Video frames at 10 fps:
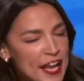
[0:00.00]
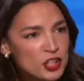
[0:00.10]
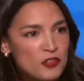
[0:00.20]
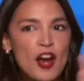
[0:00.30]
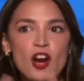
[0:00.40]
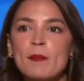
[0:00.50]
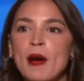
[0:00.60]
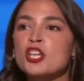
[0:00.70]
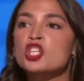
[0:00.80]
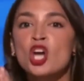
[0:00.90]
Thank you very
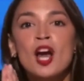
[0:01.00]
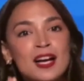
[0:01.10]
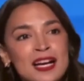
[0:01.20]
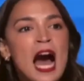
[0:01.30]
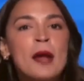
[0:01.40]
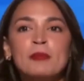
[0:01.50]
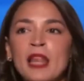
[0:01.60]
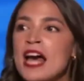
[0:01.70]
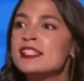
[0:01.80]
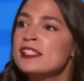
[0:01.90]
much. God
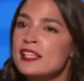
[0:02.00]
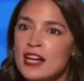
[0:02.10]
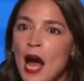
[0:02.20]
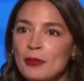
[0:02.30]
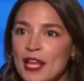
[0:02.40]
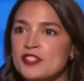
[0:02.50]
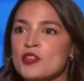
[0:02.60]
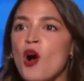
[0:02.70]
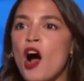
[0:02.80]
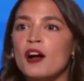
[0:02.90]
bless. God
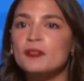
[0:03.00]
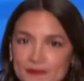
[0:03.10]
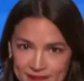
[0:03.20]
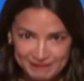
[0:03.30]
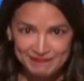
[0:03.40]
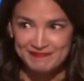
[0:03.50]
bless you all.